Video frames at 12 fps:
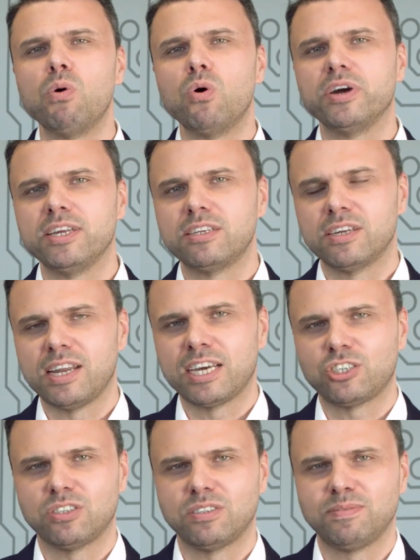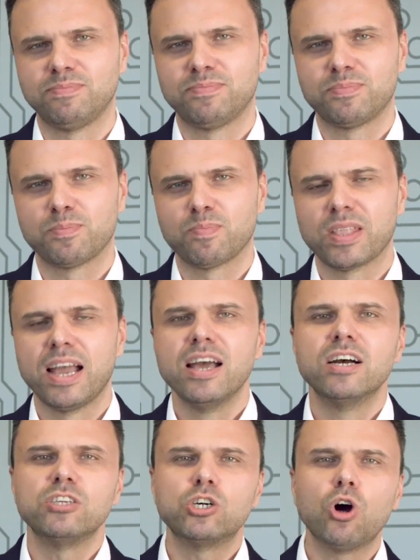more international.
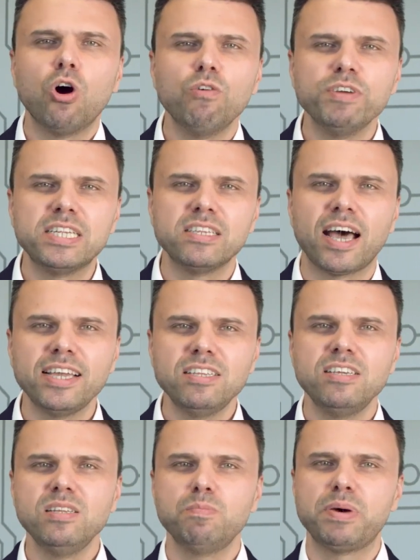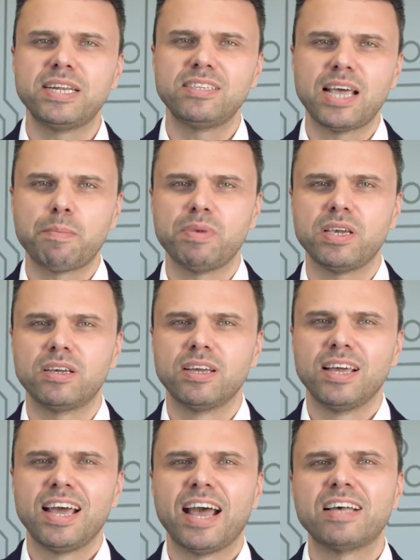The COVID 19 pandemic
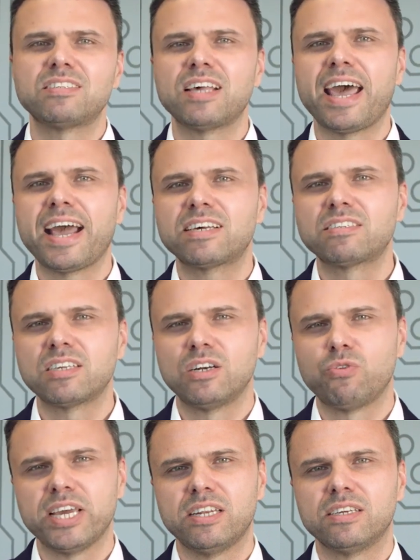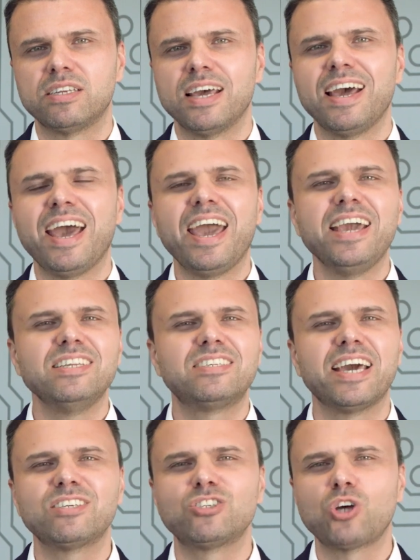has accelerated a
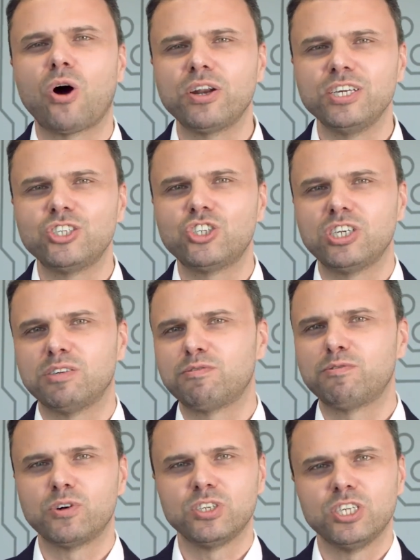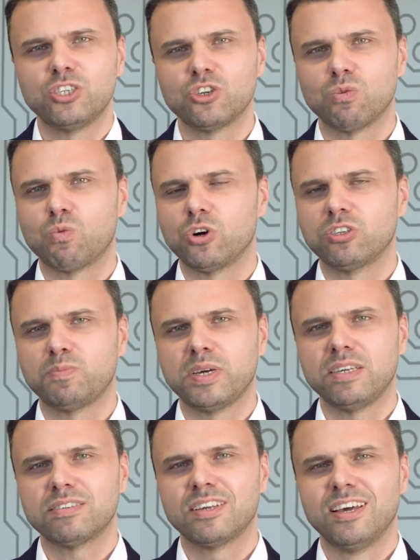tectonic shift for the digital
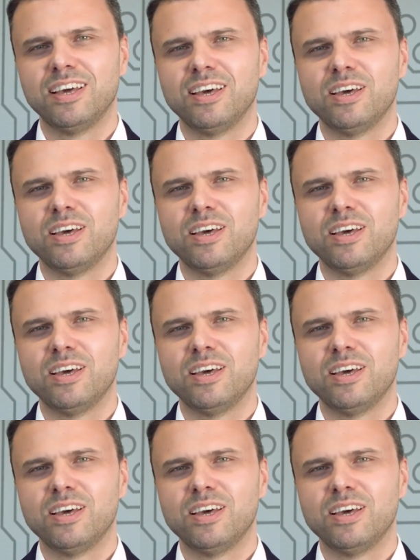workspace.